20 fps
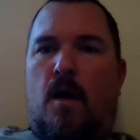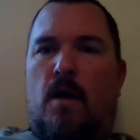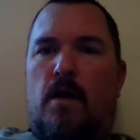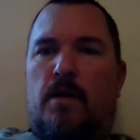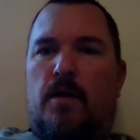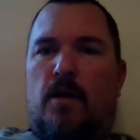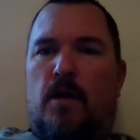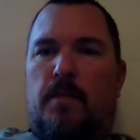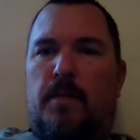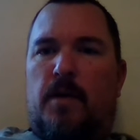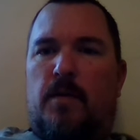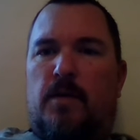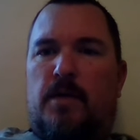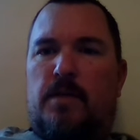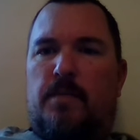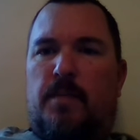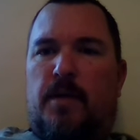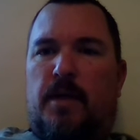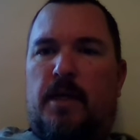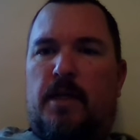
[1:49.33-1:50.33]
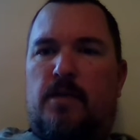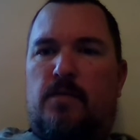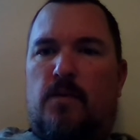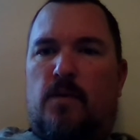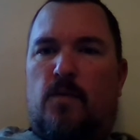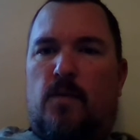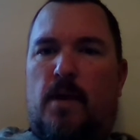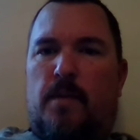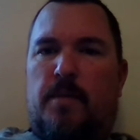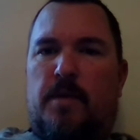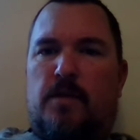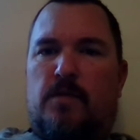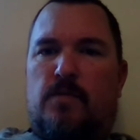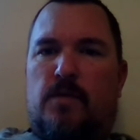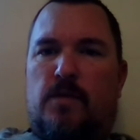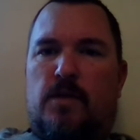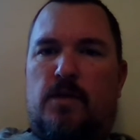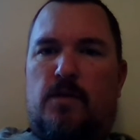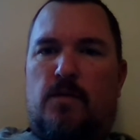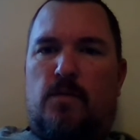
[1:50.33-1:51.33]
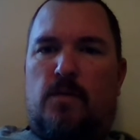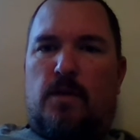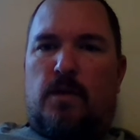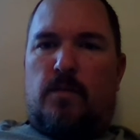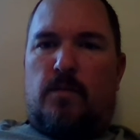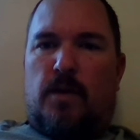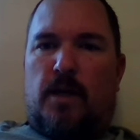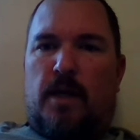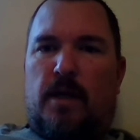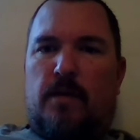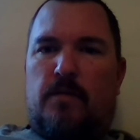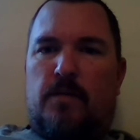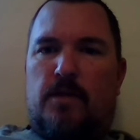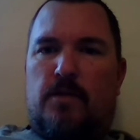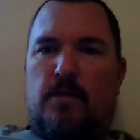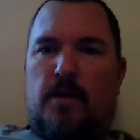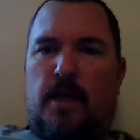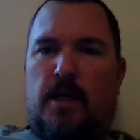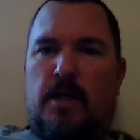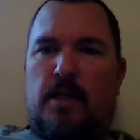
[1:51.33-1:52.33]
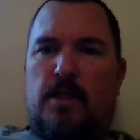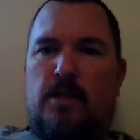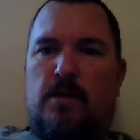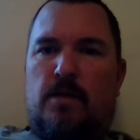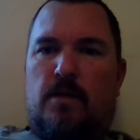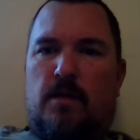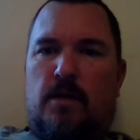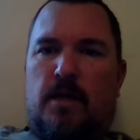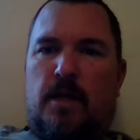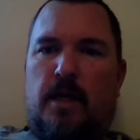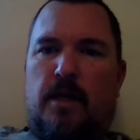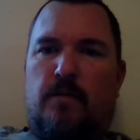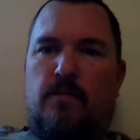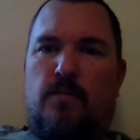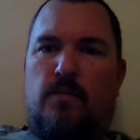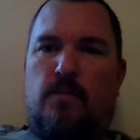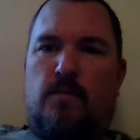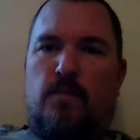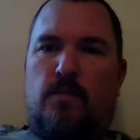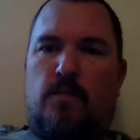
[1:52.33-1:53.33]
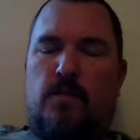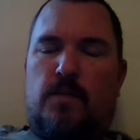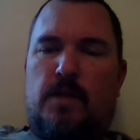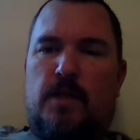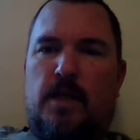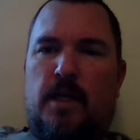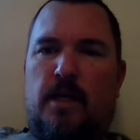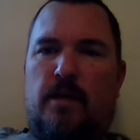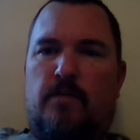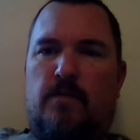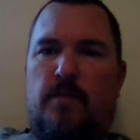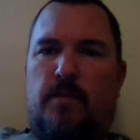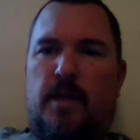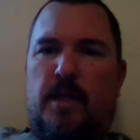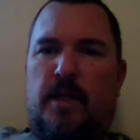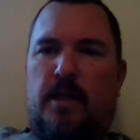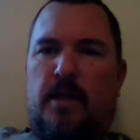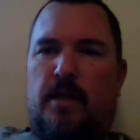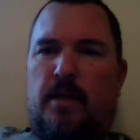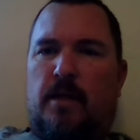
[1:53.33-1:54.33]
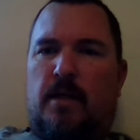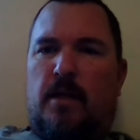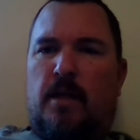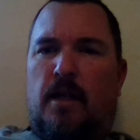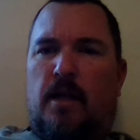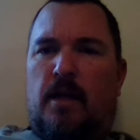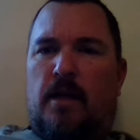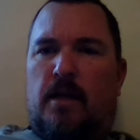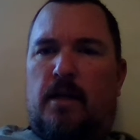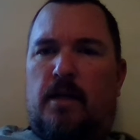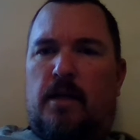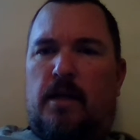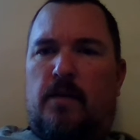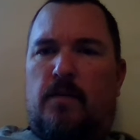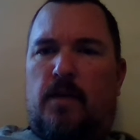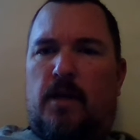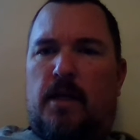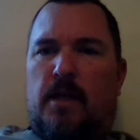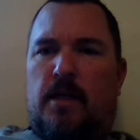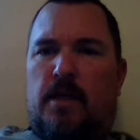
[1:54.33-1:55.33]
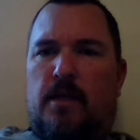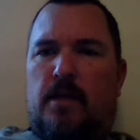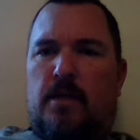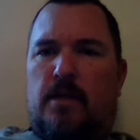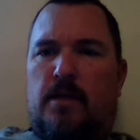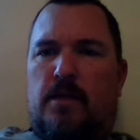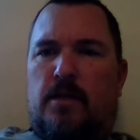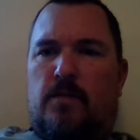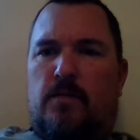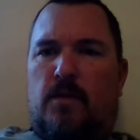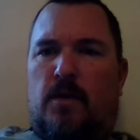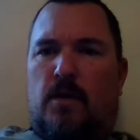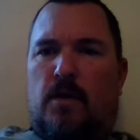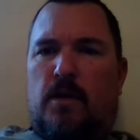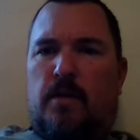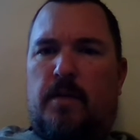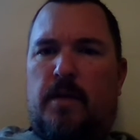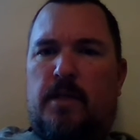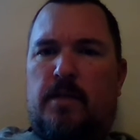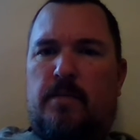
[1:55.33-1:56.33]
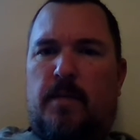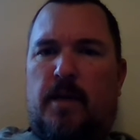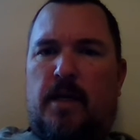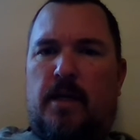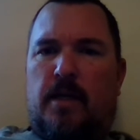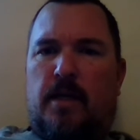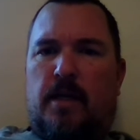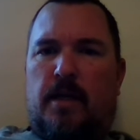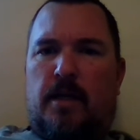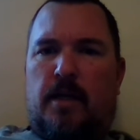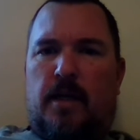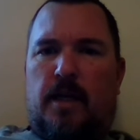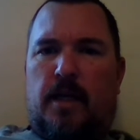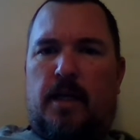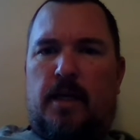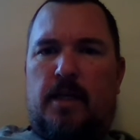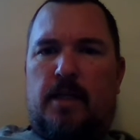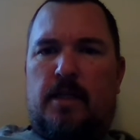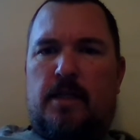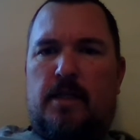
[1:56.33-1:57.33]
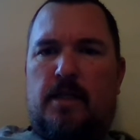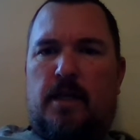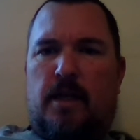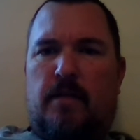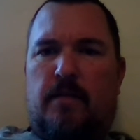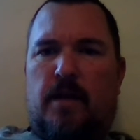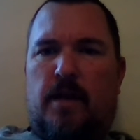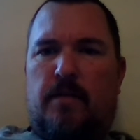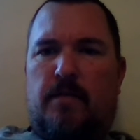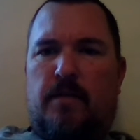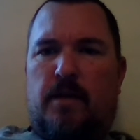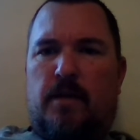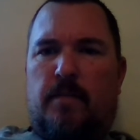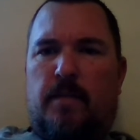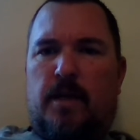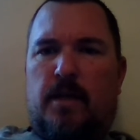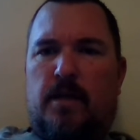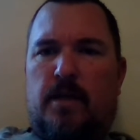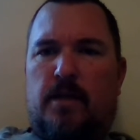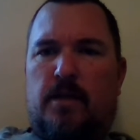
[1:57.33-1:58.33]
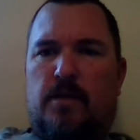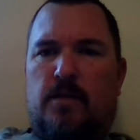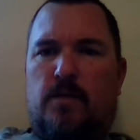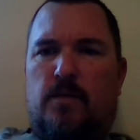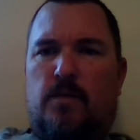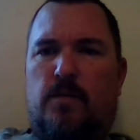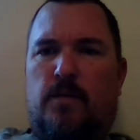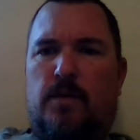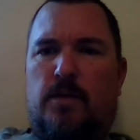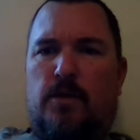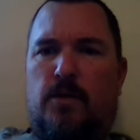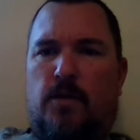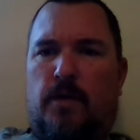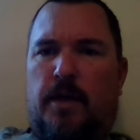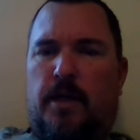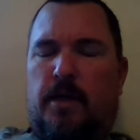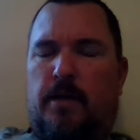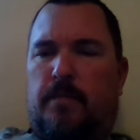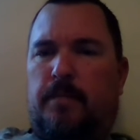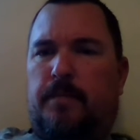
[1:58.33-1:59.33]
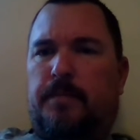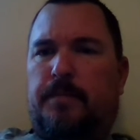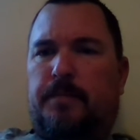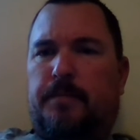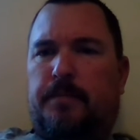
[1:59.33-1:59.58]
The Armory was a place where weapons were stored. Brown was trying to start a slave rebellion. He wanted to arm his men and any enslaved African Americans who would join him